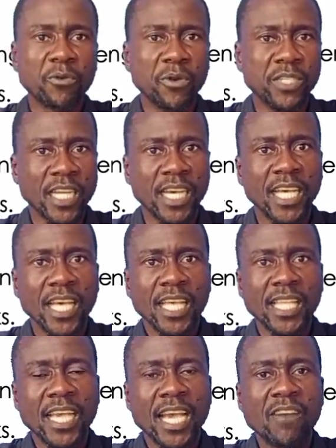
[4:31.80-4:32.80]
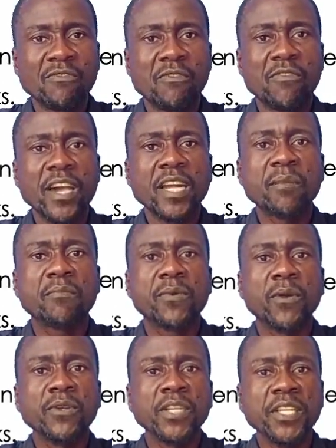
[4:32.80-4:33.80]
water. They have very
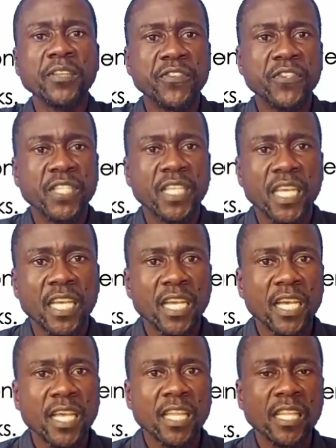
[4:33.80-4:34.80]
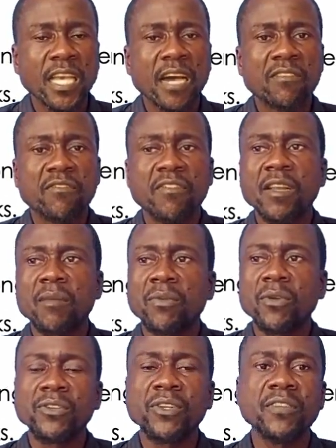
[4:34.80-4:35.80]
broad leaves. They have very
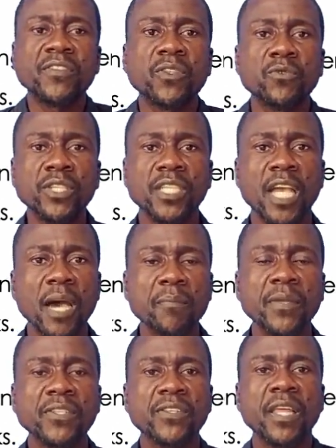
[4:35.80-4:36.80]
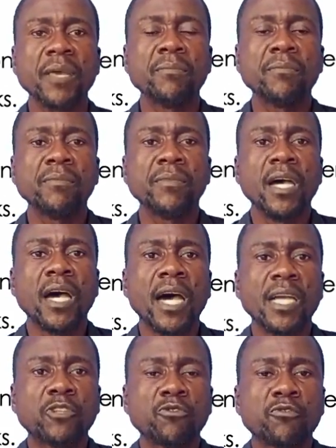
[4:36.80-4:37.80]
broad leaves, which happens them
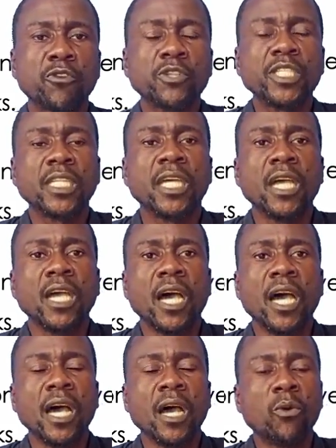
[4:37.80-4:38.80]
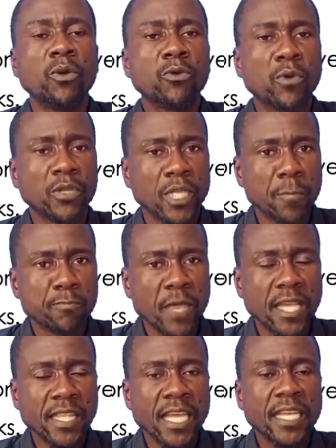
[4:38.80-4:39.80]
to float on water.
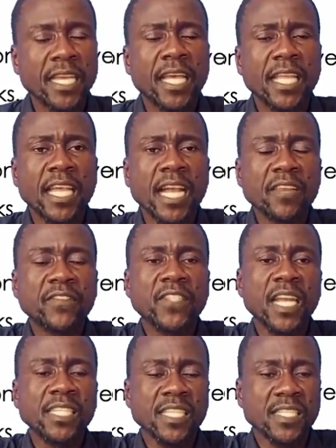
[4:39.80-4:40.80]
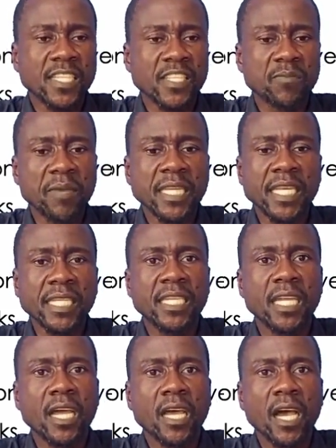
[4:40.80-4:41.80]
And then their leaves are just suspended
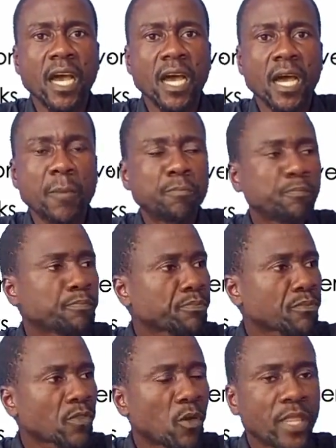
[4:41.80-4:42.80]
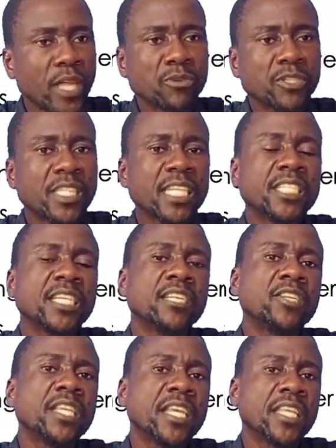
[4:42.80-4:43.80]
without touching
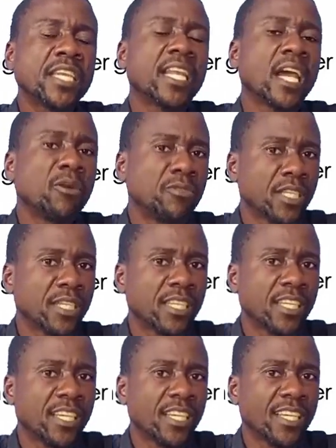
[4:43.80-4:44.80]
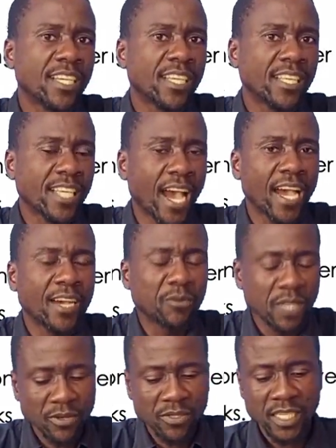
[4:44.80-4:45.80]
really the ground. Yeah,
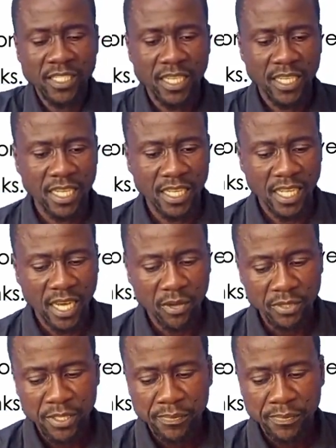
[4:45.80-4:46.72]
without touching really the ground.